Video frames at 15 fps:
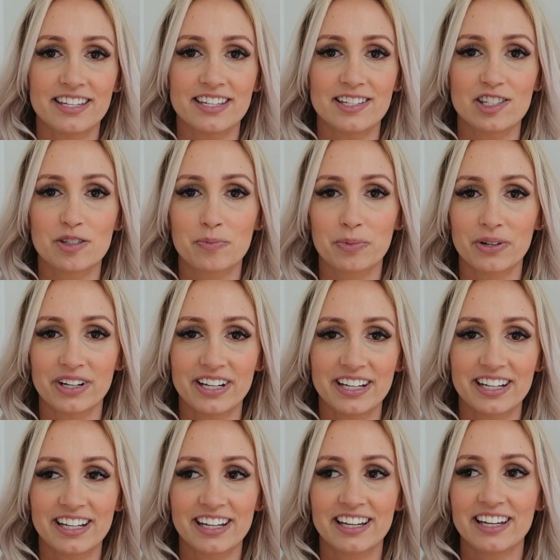the
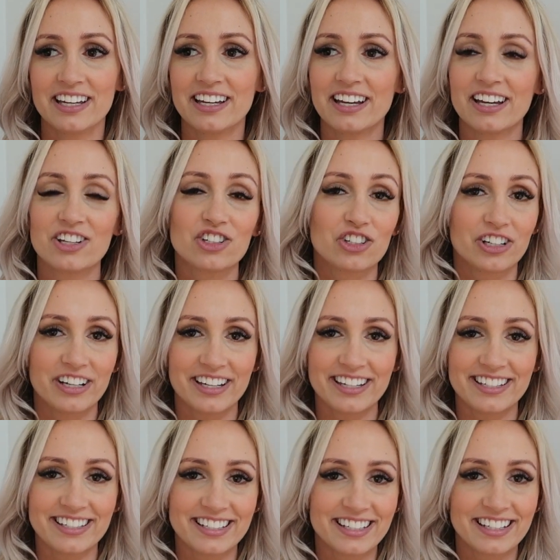spring
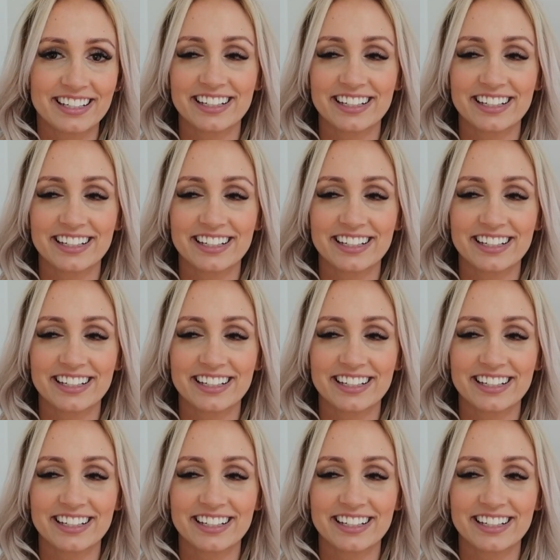trend